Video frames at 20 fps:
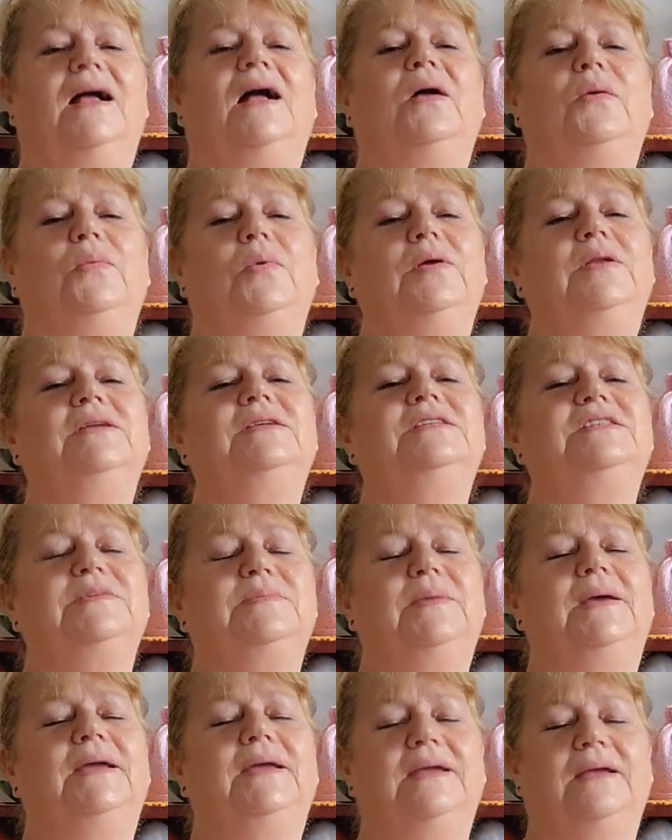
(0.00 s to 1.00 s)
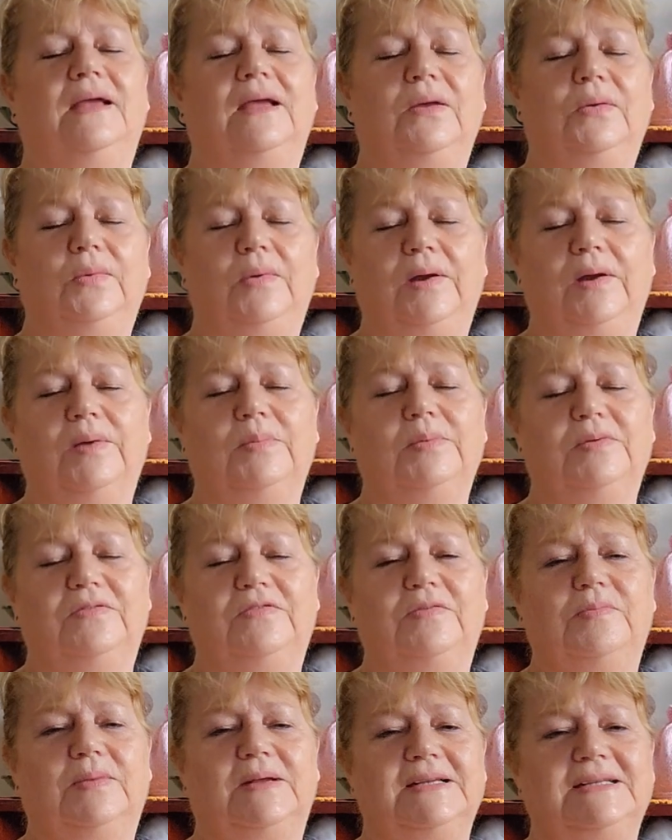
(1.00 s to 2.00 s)
I wanted to make a wearable
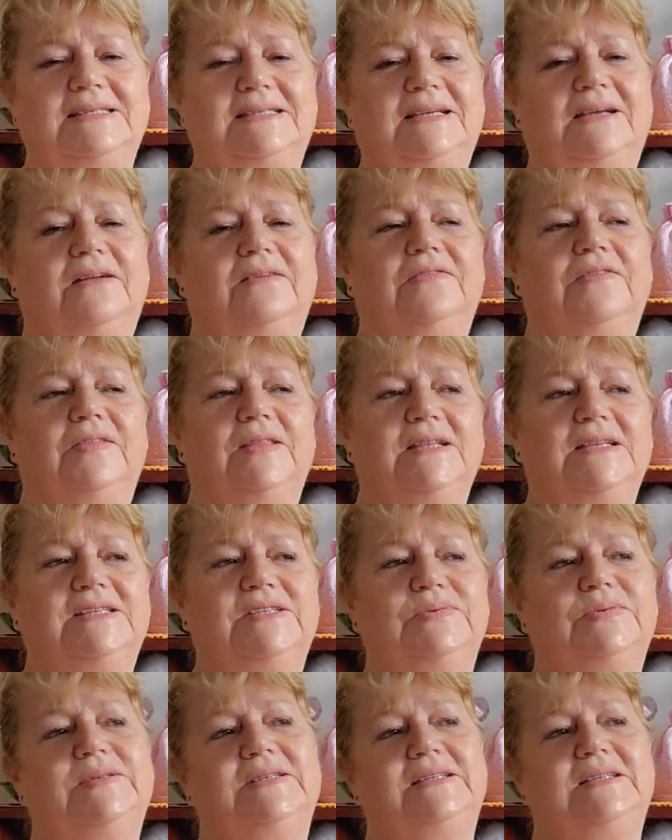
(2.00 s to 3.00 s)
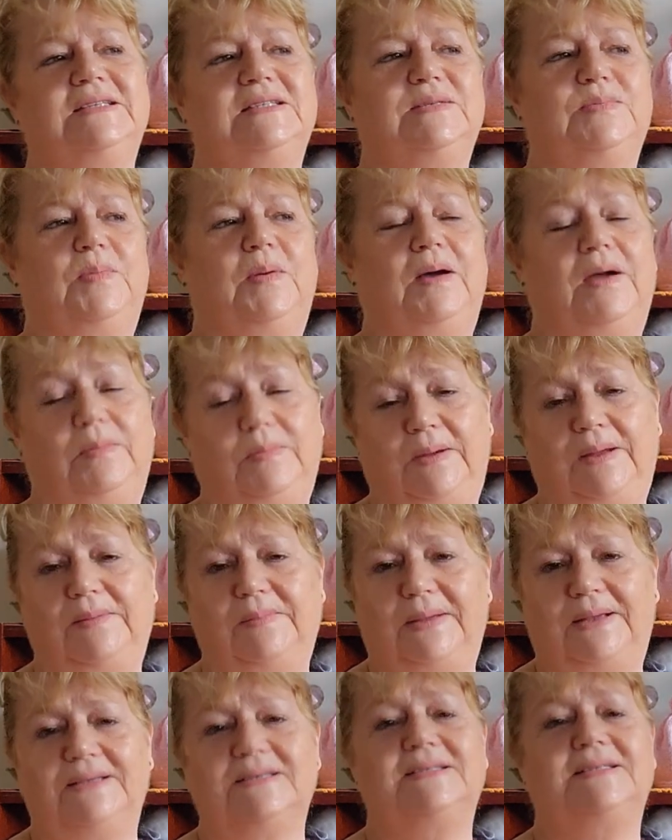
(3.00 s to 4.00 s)
for myself, and this was inspired by
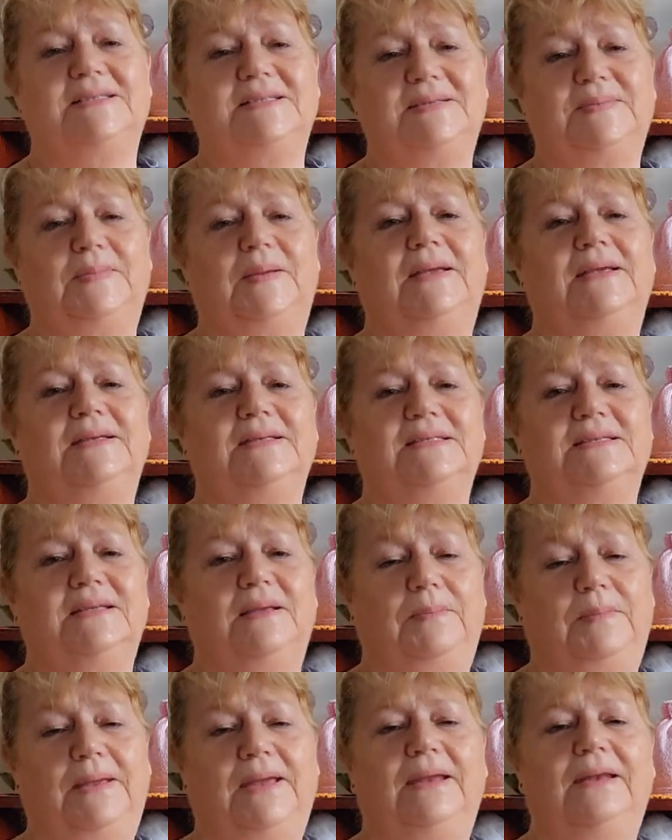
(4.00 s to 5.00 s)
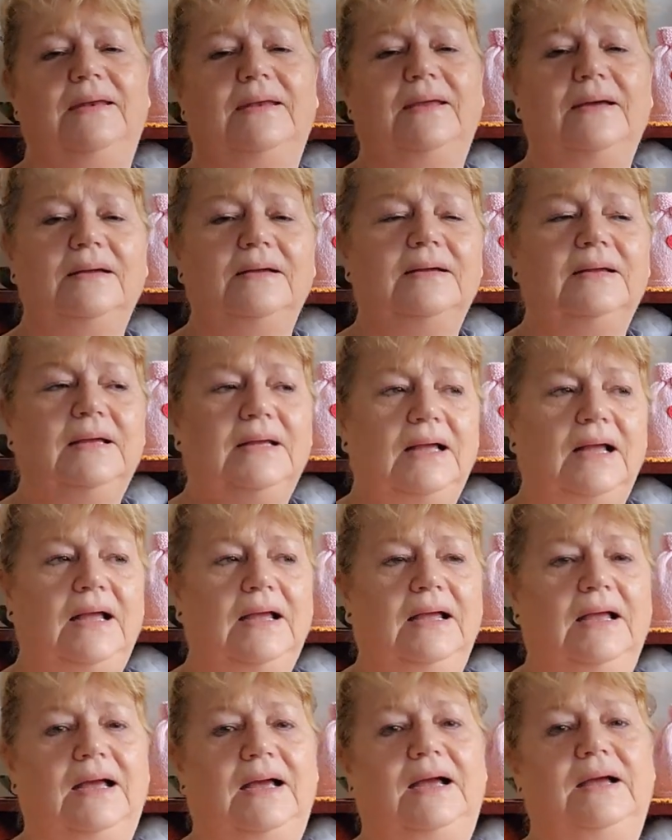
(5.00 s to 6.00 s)
Mouse's Makes, Amanda,
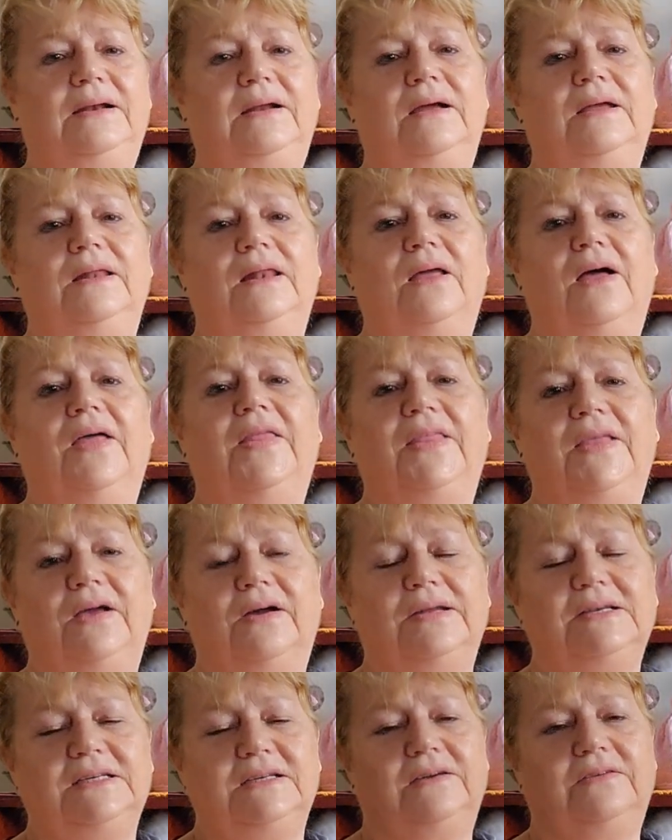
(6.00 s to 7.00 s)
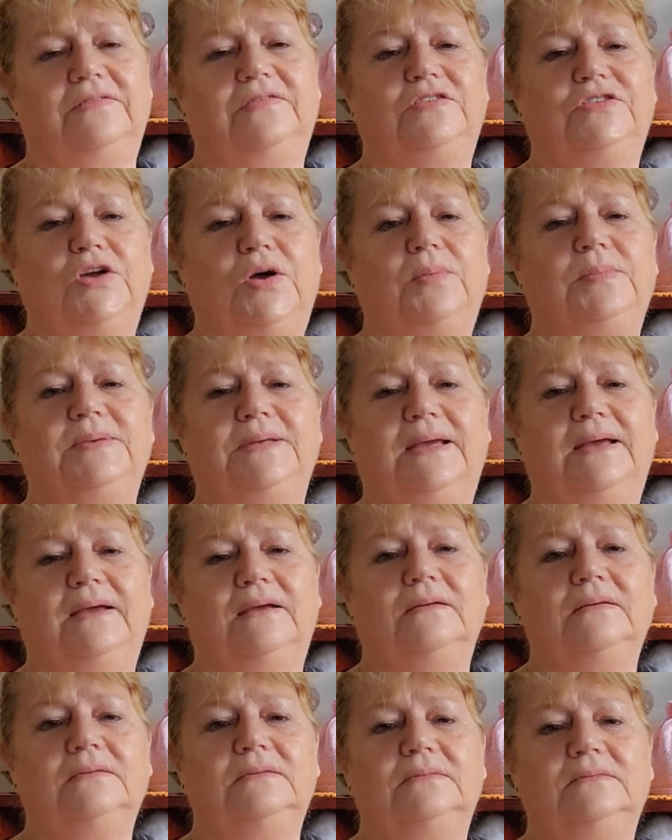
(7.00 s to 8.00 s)
and I like the idea of
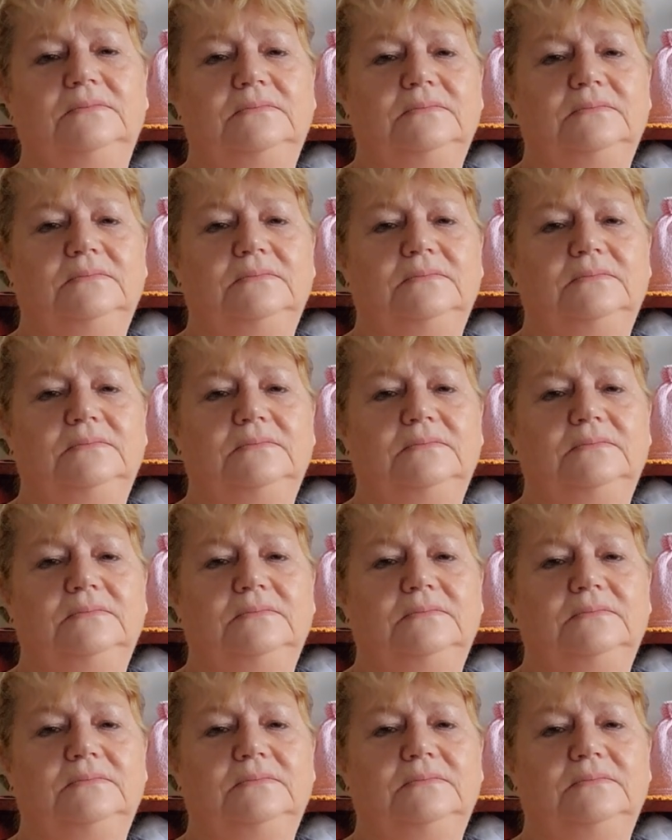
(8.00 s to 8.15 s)
top-down,